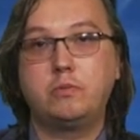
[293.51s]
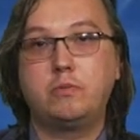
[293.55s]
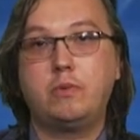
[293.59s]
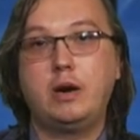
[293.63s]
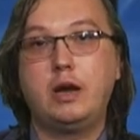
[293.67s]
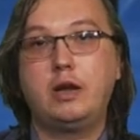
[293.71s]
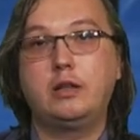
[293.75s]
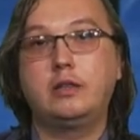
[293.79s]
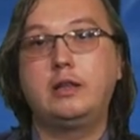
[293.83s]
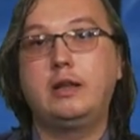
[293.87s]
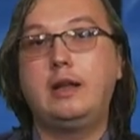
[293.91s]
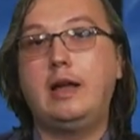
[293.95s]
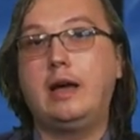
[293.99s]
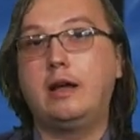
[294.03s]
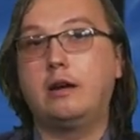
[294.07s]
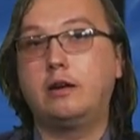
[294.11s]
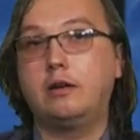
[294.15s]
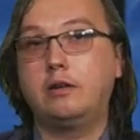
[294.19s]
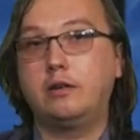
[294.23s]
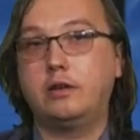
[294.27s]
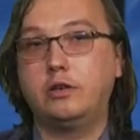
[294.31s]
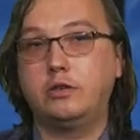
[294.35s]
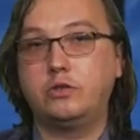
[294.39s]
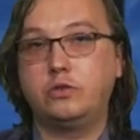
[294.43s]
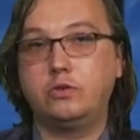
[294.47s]
while the
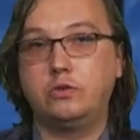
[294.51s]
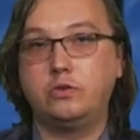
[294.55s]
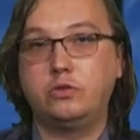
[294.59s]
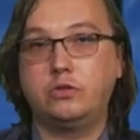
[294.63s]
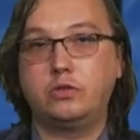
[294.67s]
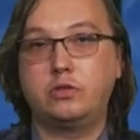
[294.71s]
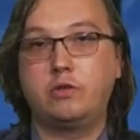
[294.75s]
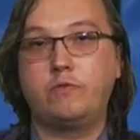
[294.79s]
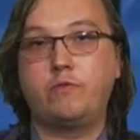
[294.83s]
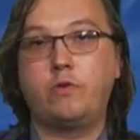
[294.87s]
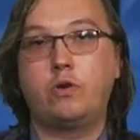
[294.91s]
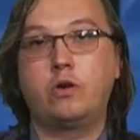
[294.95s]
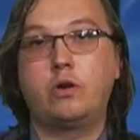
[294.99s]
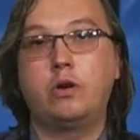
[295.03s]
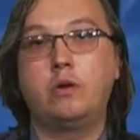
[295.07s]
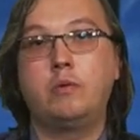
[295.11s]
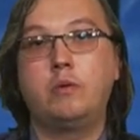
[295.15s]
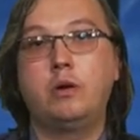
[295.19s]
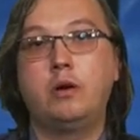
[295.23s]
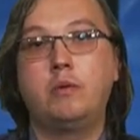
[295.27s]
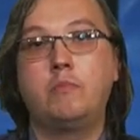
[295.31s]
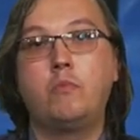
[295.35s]
latter is used for uh,